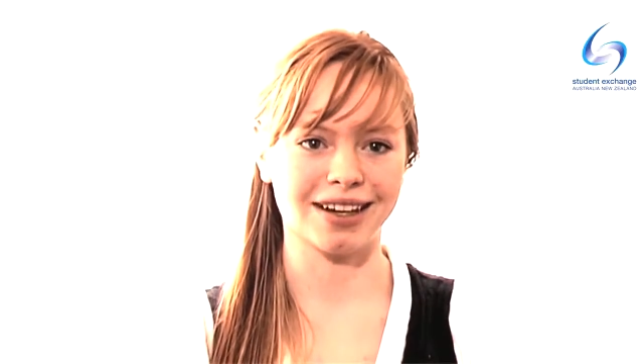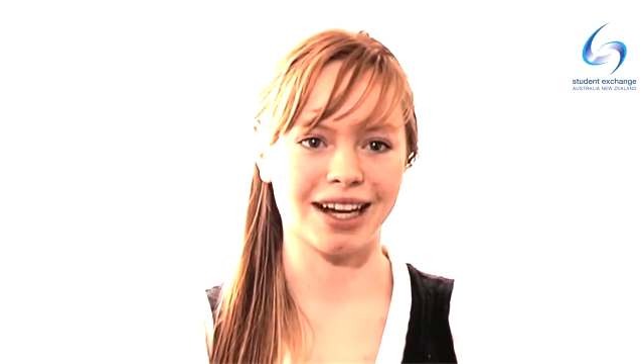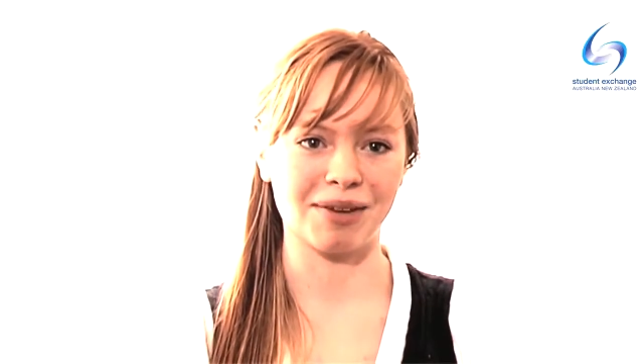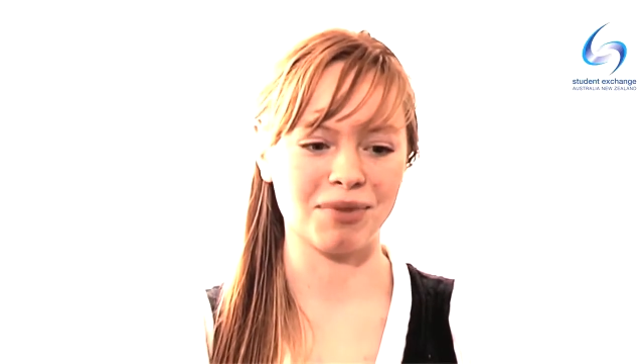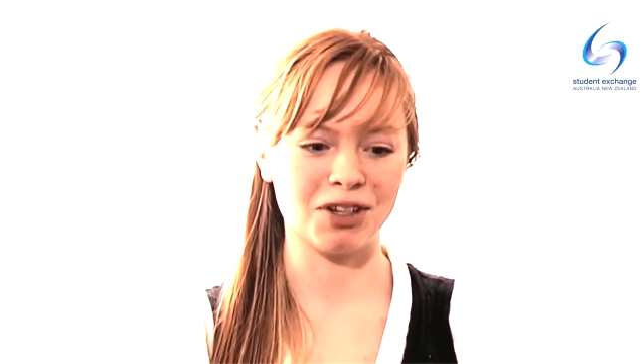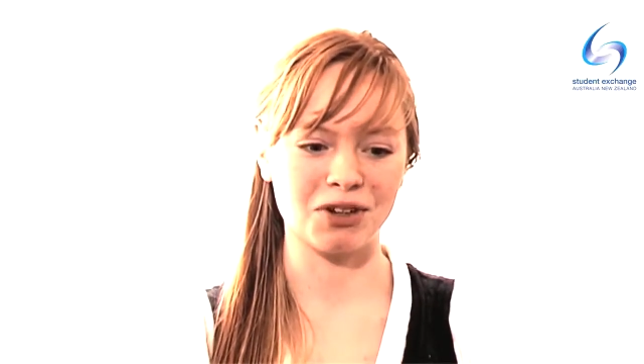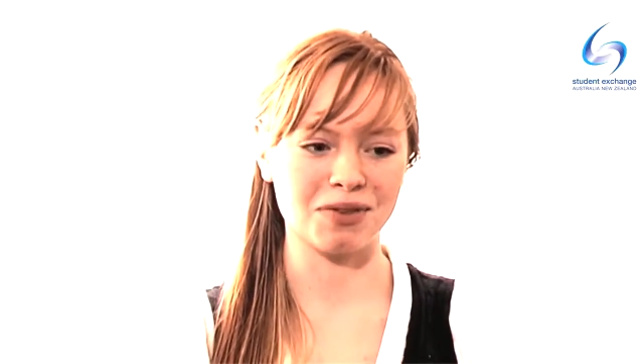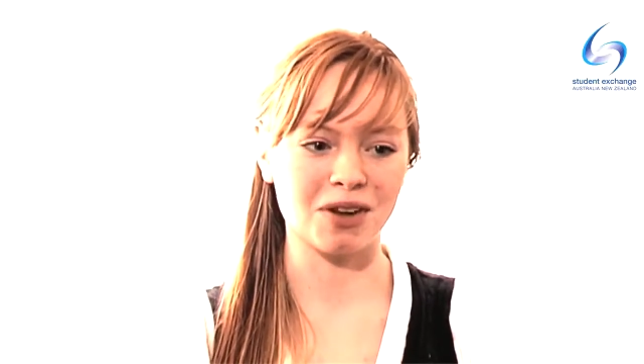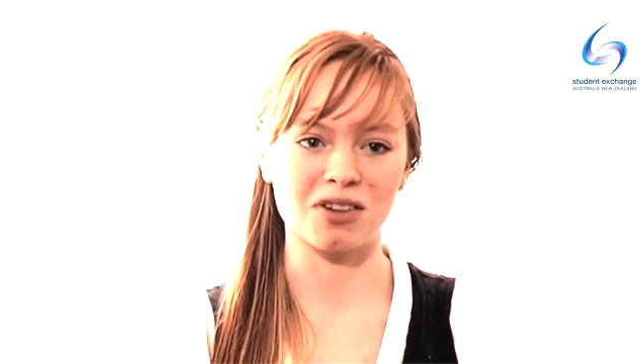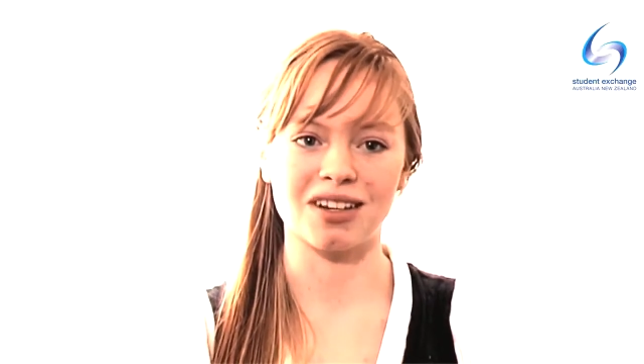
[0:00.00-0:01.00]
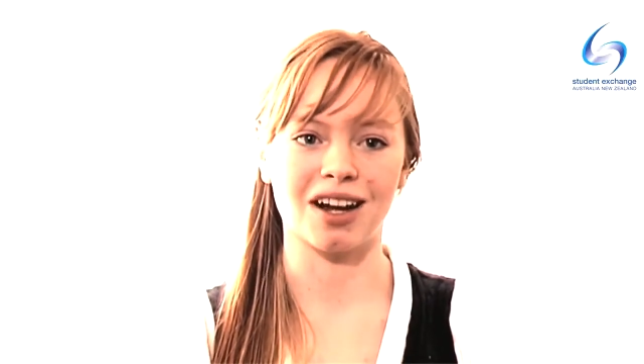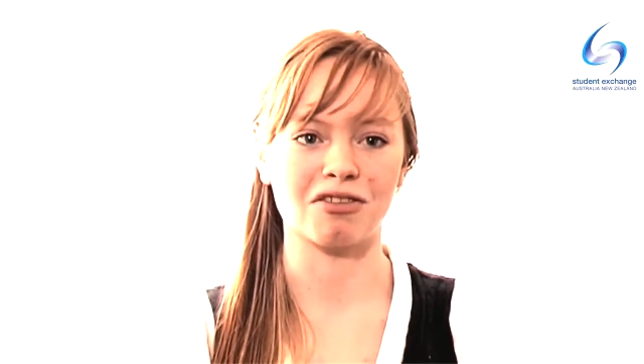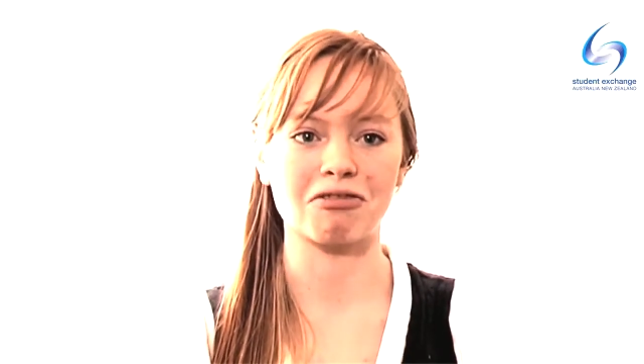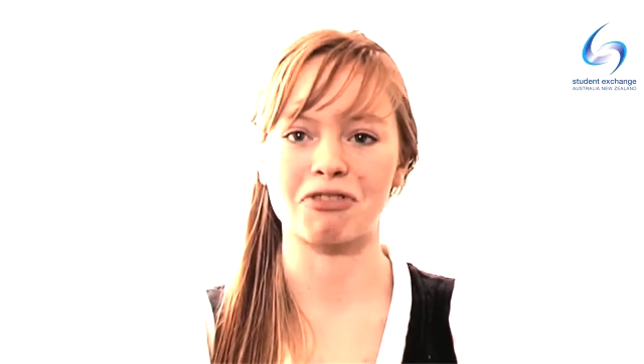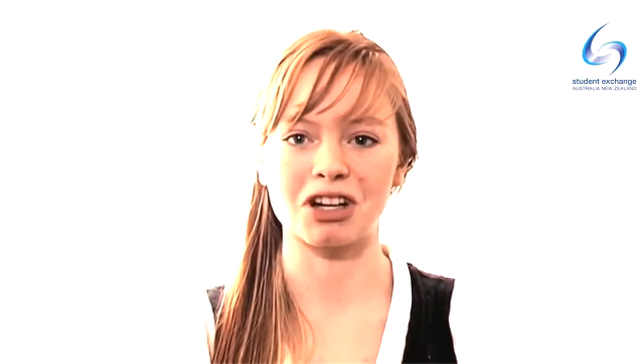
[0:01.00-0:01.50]
um, you know,
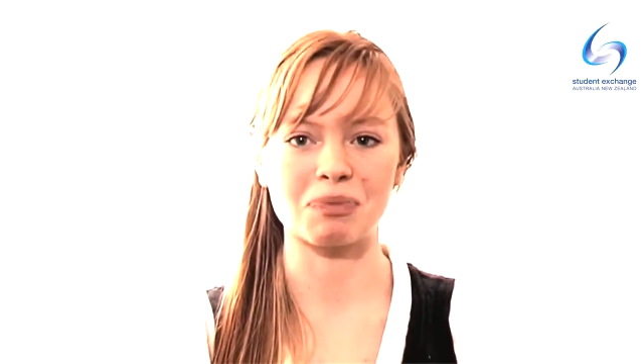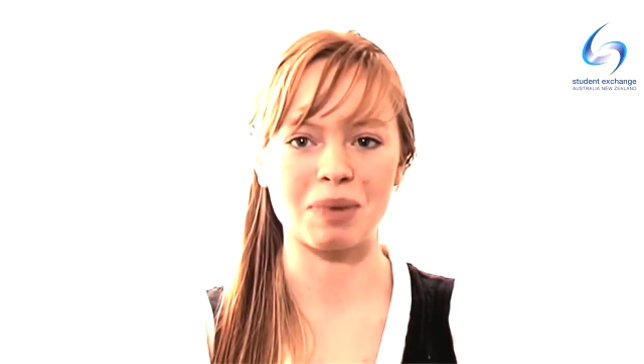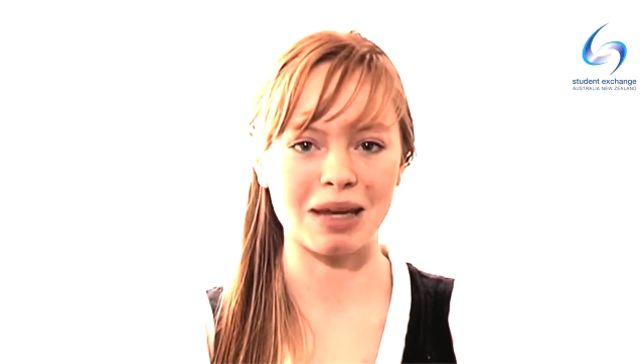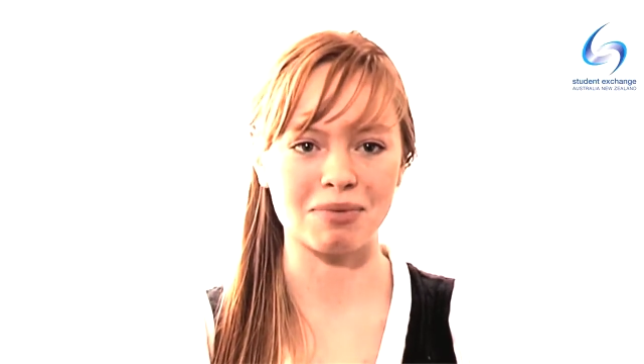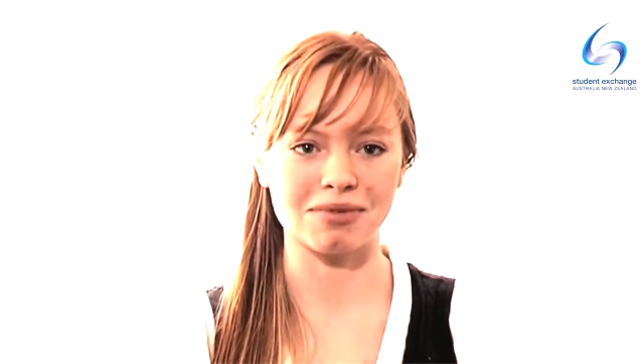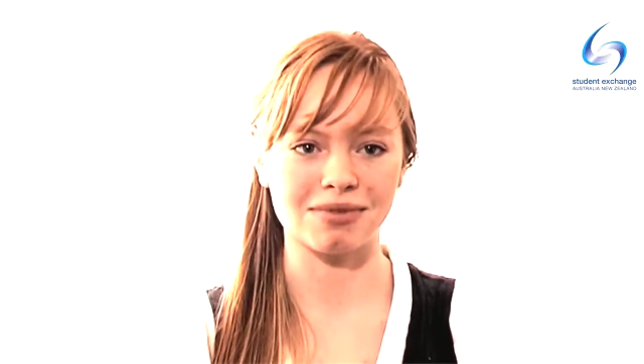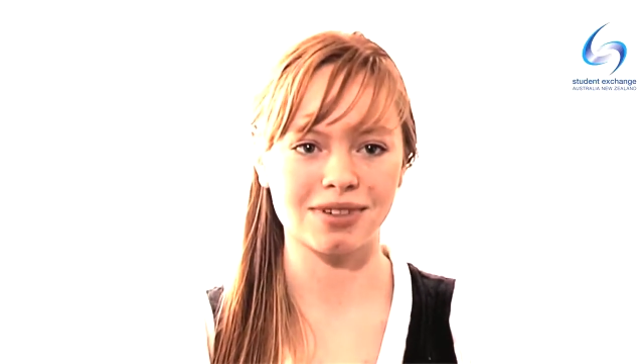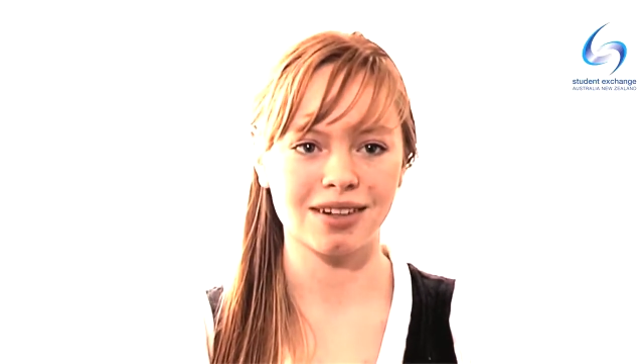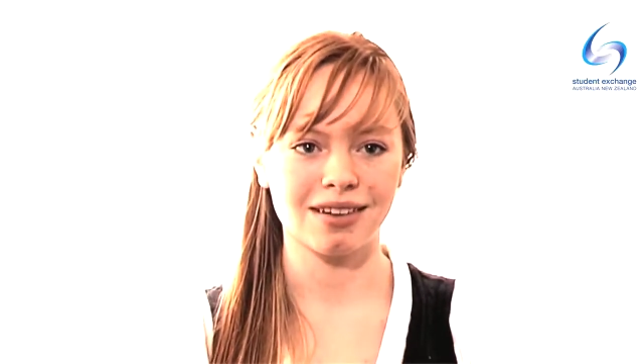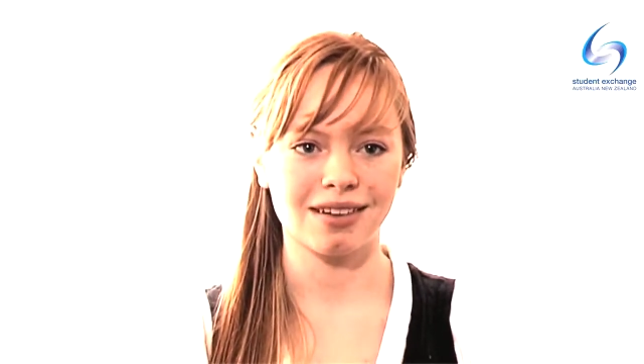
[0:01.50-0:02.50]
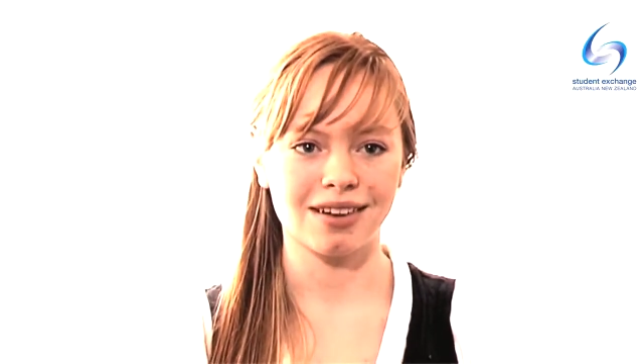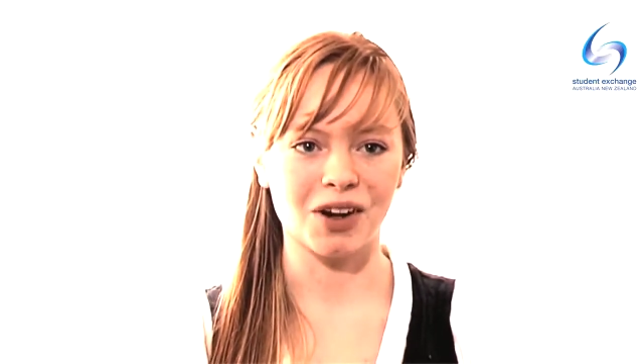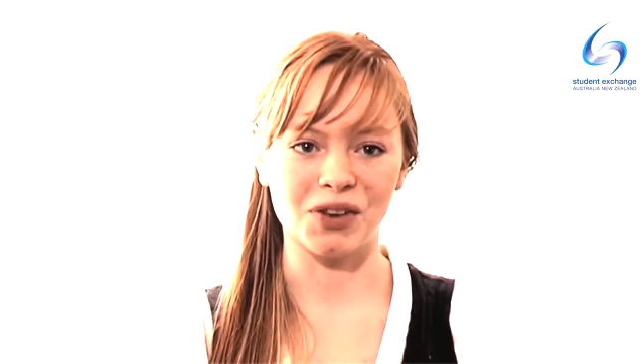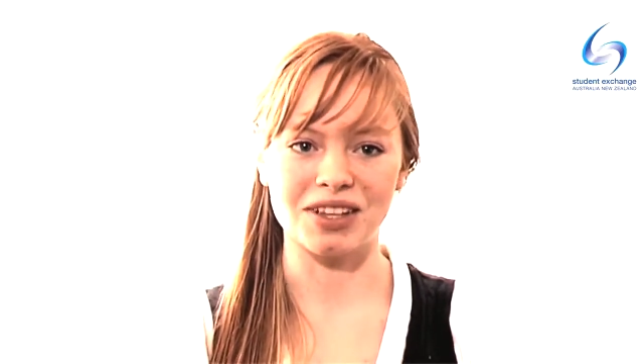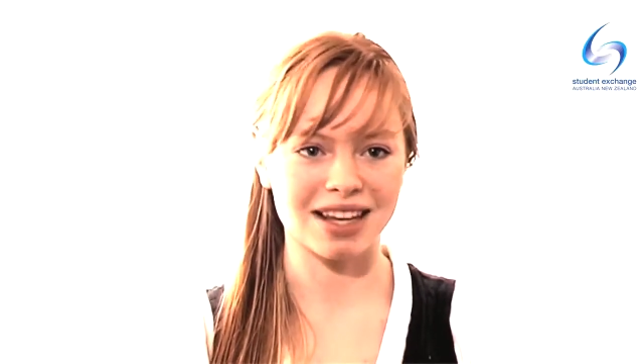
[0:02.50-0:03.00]
1,300 French people
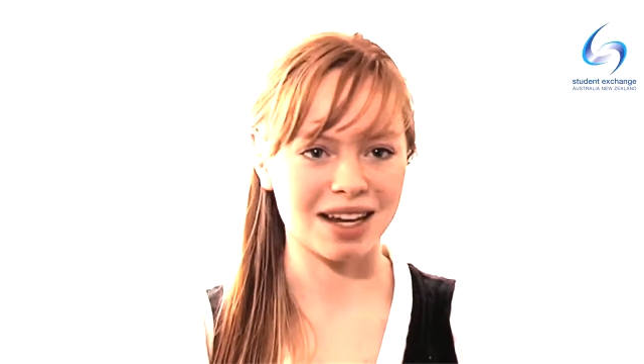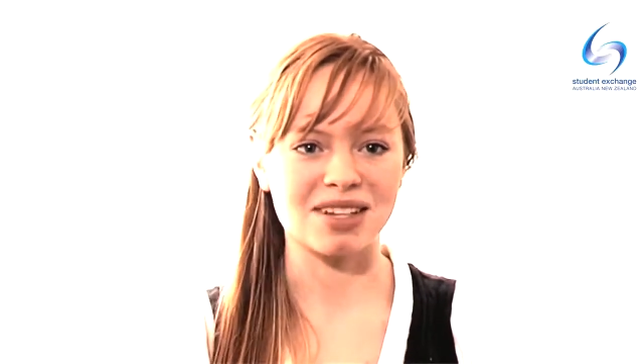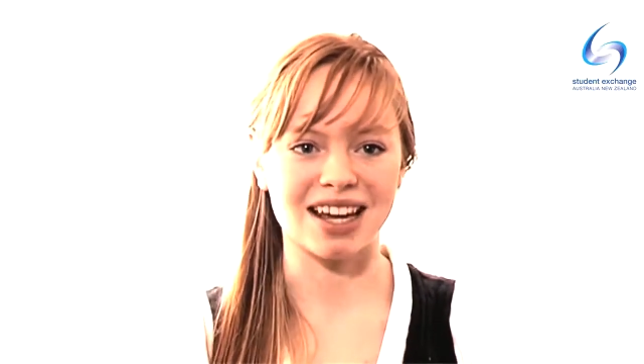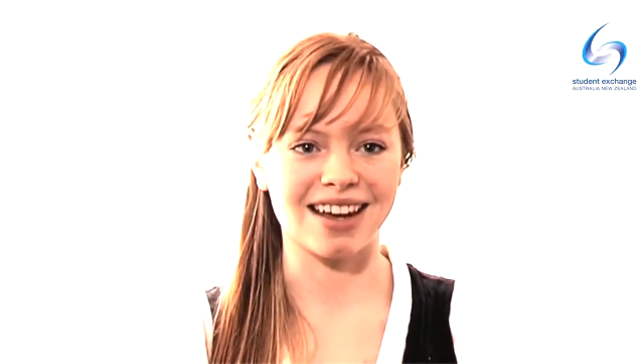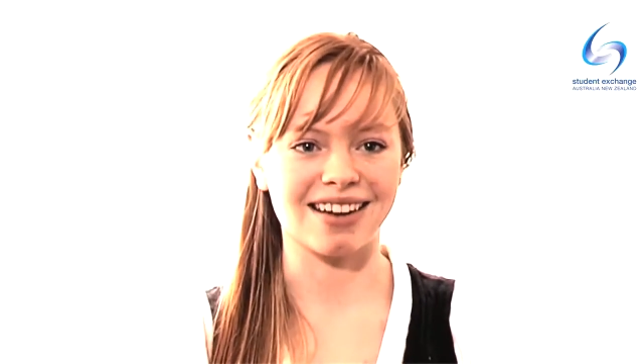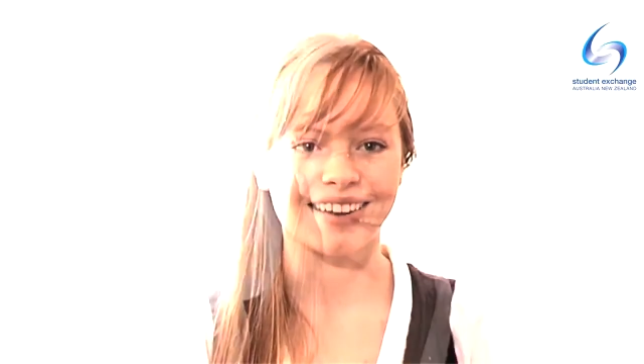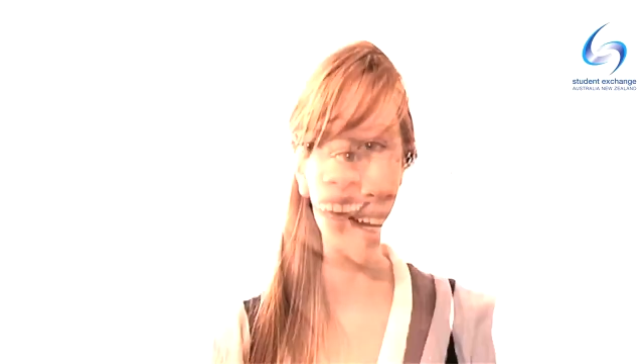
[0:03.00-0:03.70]
on the same day.